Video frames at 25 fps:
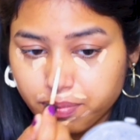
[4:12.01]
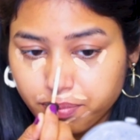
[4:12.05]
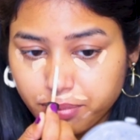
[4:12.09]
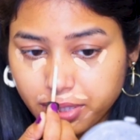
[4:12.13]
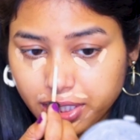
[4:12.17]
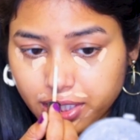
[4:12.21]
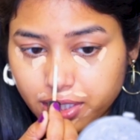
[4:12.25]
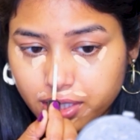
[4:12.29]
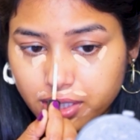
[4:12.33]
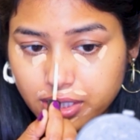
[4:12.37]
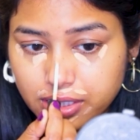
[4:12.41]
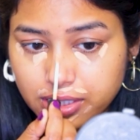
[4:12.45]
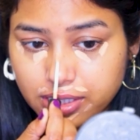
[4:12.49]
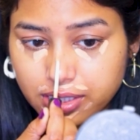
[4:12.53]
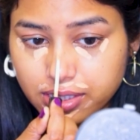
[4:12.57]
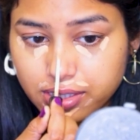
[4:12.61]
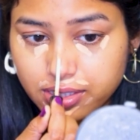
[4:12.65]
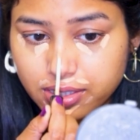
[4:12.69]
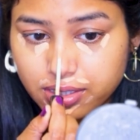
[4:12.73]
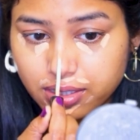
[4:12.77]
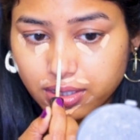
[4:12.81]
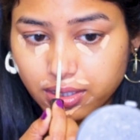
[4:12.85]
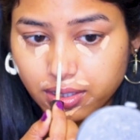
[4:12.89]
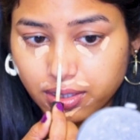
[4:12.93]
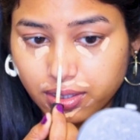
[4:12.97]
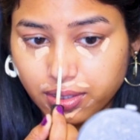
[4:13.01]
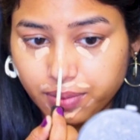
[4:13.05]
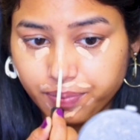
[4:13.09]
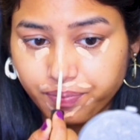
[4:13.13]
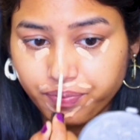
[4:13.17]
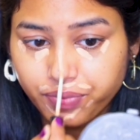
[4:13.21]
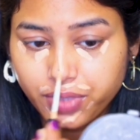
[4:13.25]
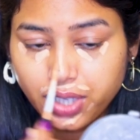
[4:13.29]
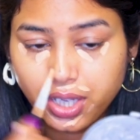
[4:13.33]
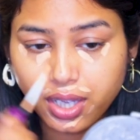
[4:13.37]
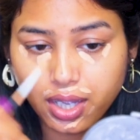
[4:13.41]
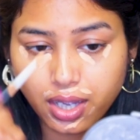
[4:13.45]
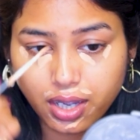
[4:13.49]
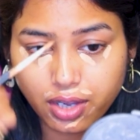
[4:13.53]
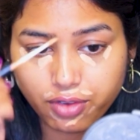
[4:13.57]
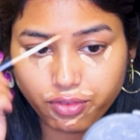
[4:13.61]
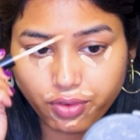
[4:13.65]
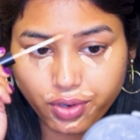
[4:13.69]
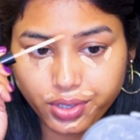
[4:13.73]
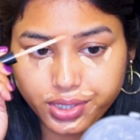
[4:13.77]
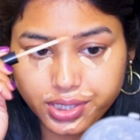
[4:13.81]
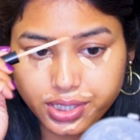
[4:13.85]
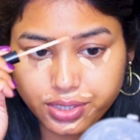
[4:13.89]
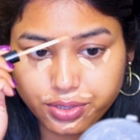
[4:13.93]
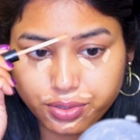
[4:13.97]
because I
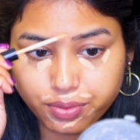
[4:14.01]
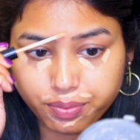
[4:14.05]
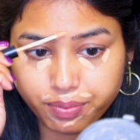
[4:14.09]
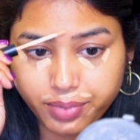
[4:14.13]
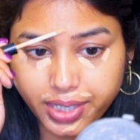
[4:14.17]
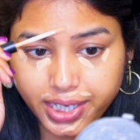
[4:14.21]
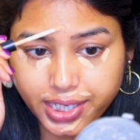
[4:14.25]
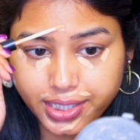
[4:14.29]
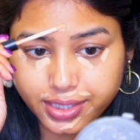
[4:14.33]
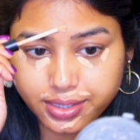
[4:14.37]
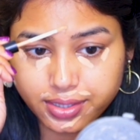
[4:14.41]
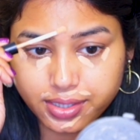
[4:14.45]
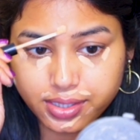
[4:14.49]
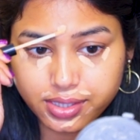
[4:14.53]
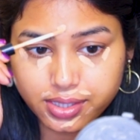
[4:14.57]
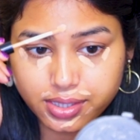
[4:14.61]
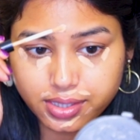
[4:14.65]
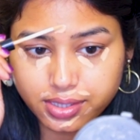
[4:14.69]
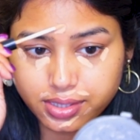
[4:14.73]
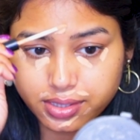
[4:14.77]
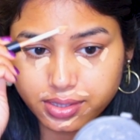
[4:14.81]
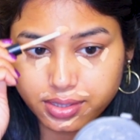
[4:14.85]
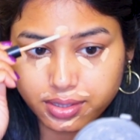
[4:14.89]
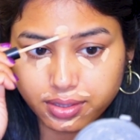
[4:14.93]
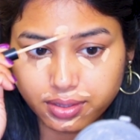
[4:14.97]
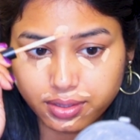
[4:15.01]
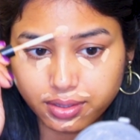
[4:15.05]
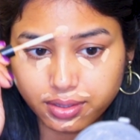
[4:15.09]
wanted to make this